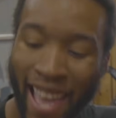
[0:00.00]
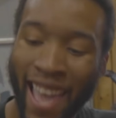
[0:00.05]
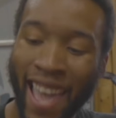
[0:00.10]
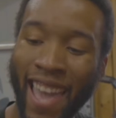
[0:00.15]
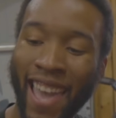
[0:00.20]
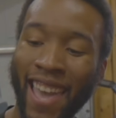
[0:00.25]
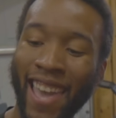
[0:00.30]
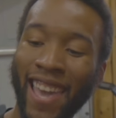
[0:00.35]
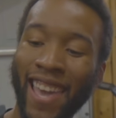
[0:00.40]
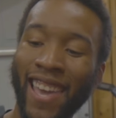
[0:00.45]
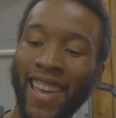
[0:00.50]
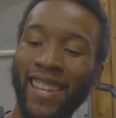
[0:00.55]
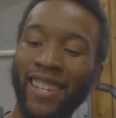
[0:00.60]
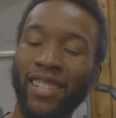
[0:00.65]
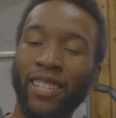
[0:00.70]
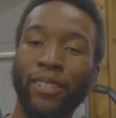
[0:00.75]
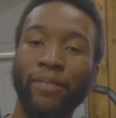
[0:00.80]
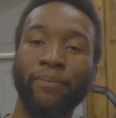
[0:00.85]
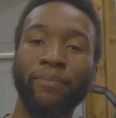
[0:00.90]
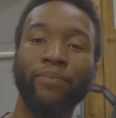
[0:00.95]

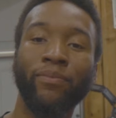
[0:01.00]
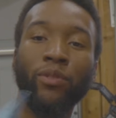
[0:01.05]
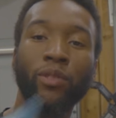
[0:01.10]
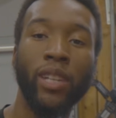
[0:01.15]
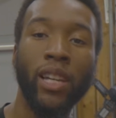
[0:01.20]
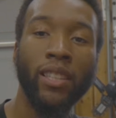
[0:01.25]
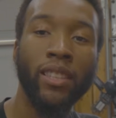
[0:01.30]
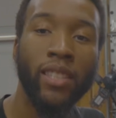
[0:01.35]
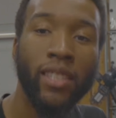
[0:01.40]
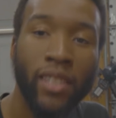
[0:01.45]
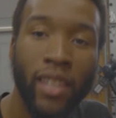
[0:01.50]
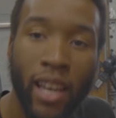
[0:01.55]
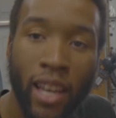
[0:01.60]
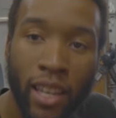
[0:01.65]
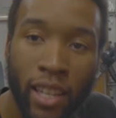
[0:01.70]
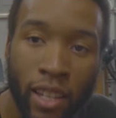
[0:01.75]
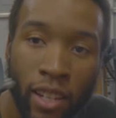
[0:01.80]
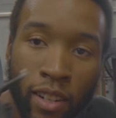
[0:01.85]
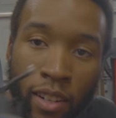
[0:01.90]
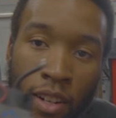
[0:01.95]
And we got this guy
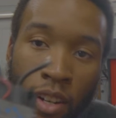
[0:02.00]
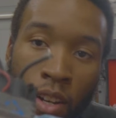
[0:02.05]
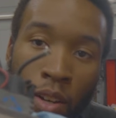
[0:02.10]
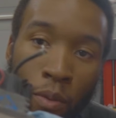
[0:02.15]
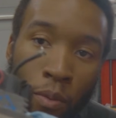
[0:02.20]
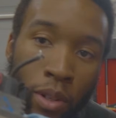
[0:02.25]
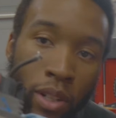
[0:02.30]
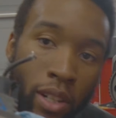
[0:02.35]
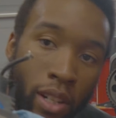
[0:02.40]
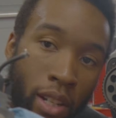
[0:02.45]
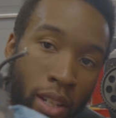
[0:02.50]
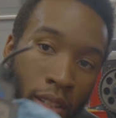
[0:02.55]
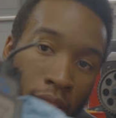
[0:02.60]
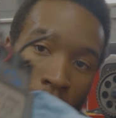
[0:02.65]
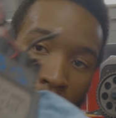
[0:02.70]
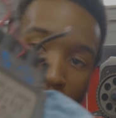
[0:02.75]
here, which is